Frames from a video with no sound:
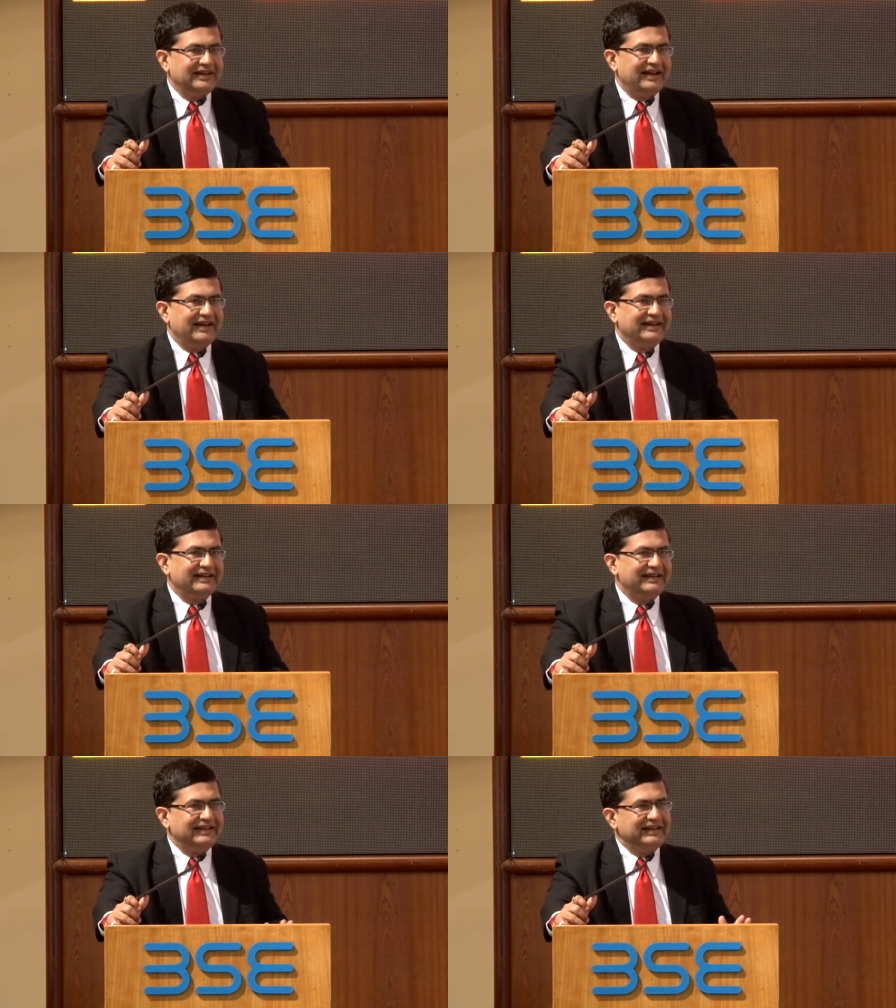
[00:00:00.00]
And
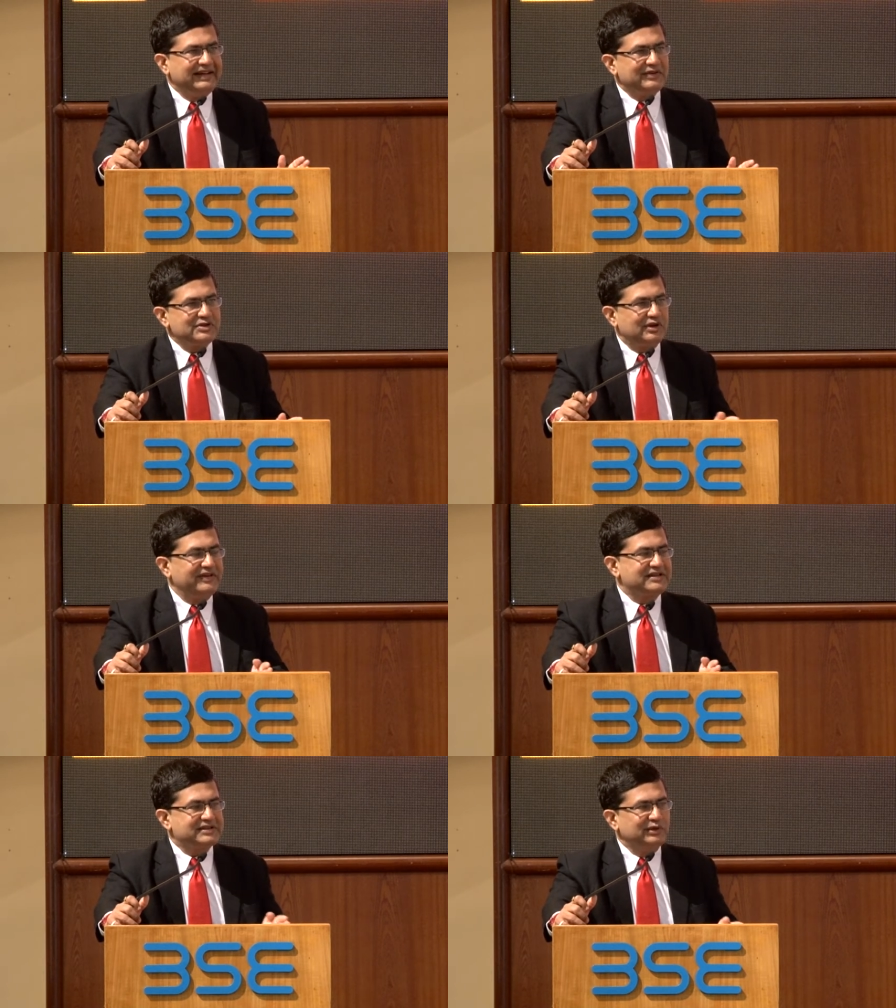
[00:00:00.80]
it was
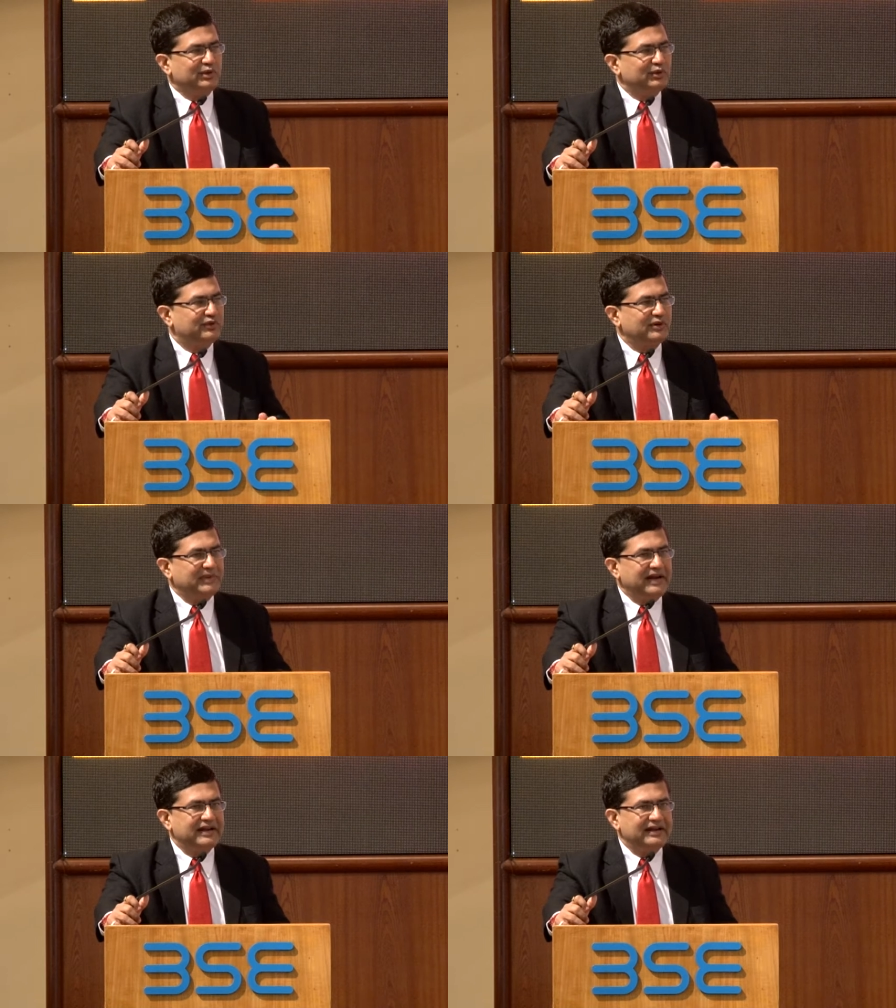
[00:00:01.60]
always slow from
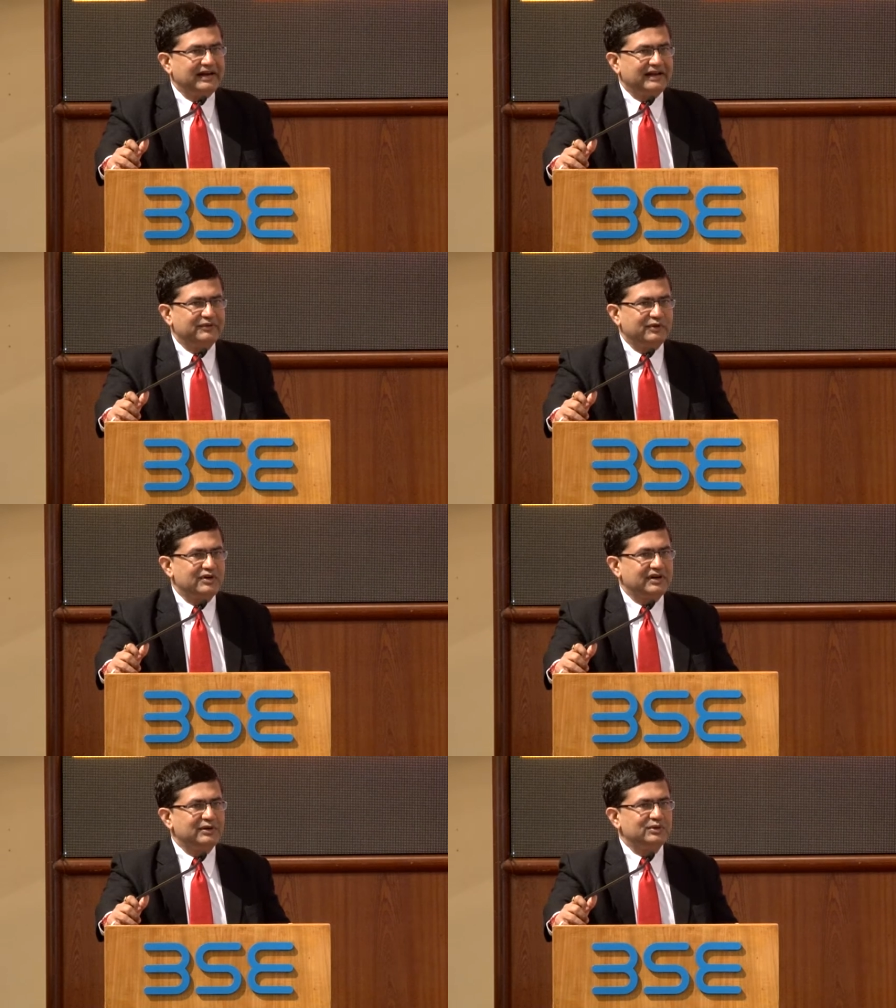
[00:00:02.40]

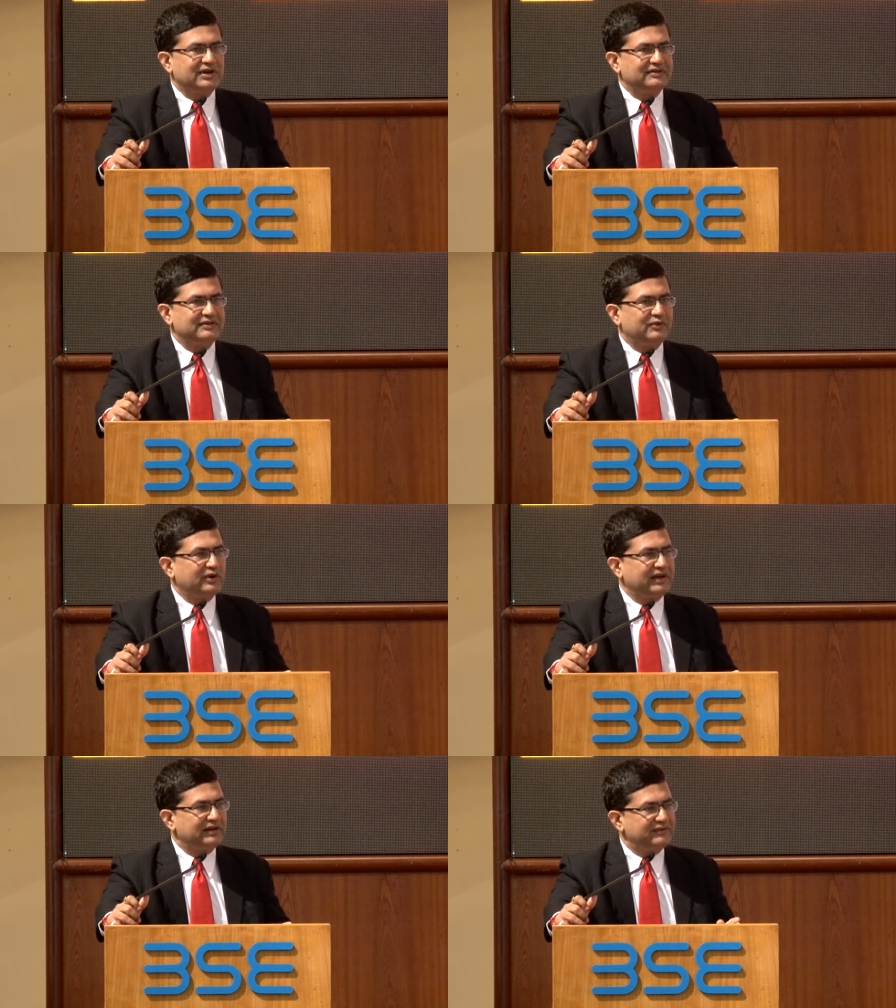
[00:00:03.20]
1994 till
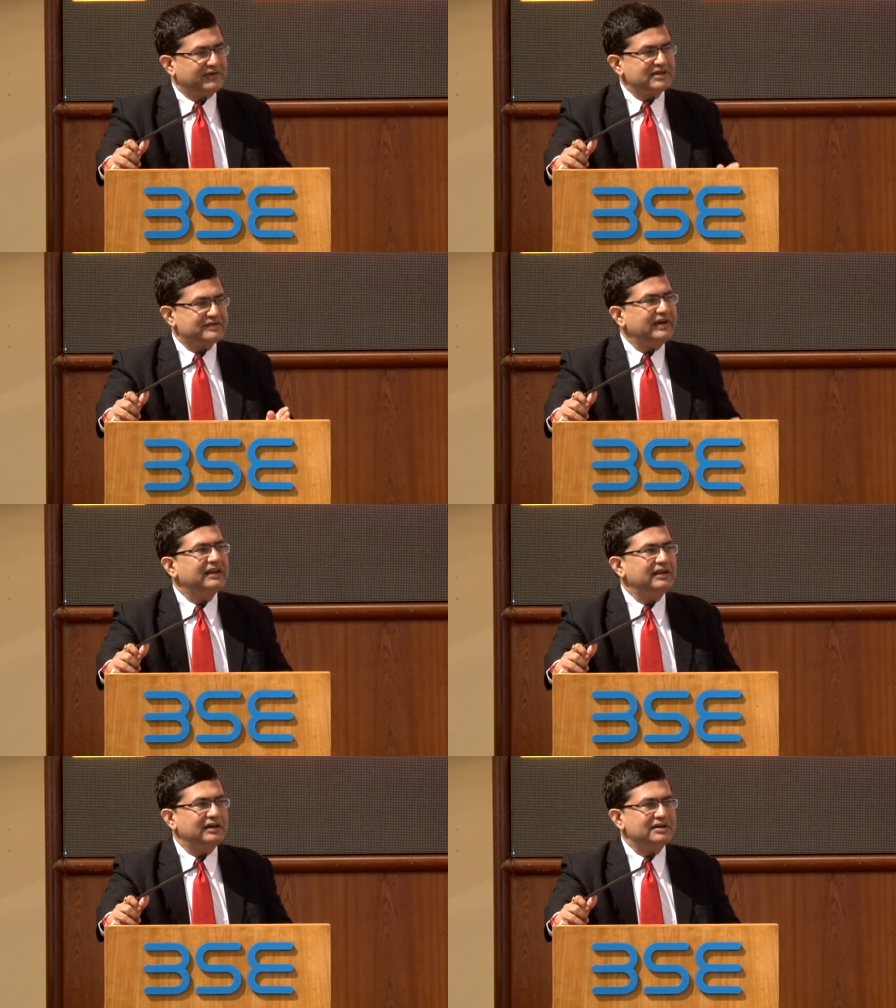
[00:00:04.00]
2014. First
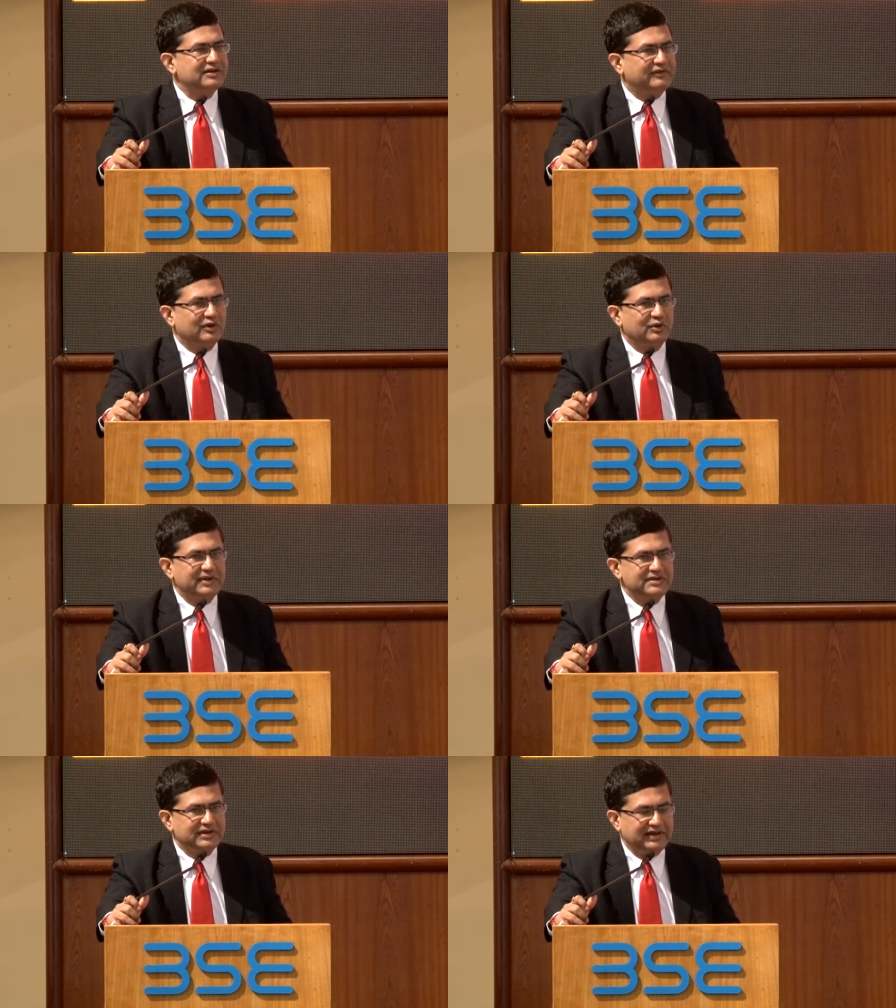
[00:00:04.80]
20 years of
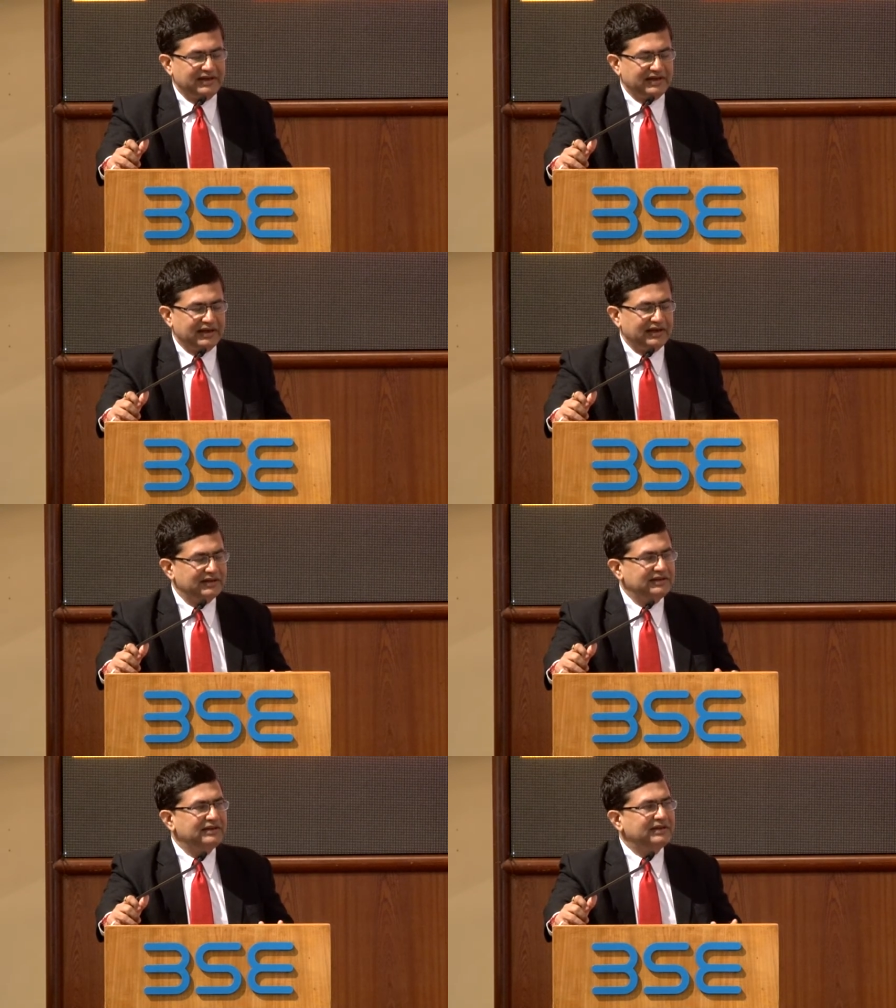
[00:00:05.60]
automation in India
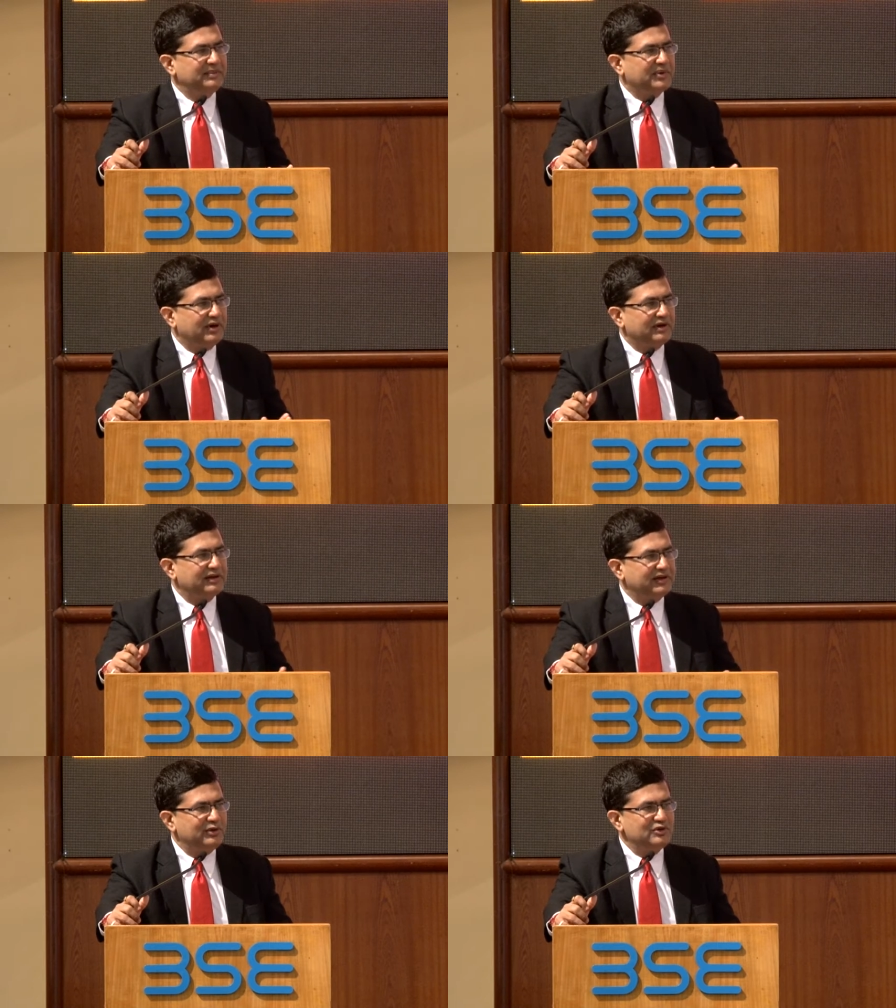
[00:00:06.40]

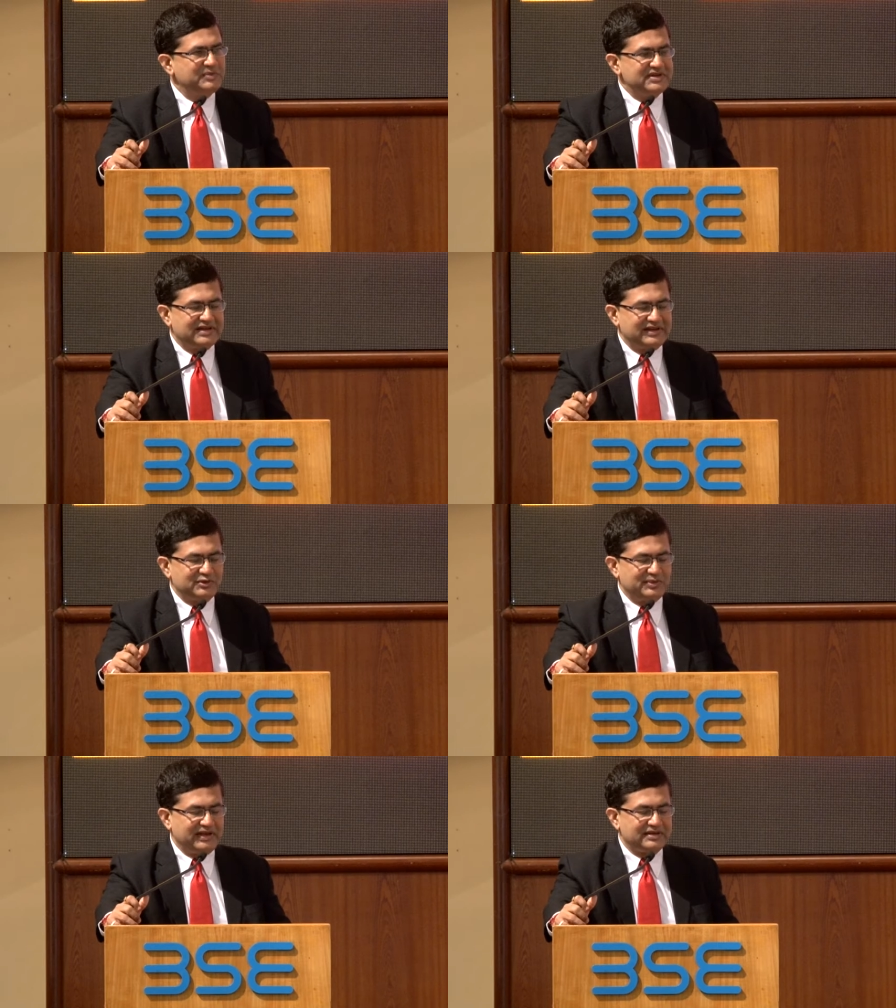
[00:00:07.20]
brought huge misery
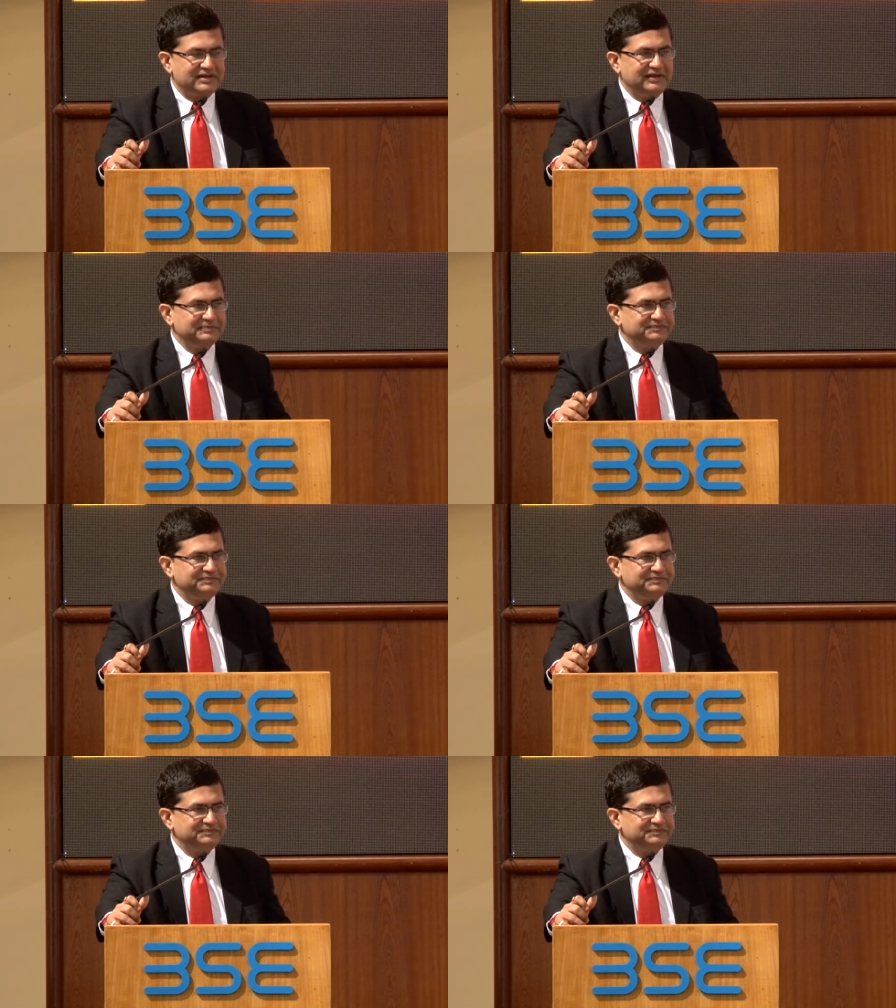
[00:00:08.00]
to BSE.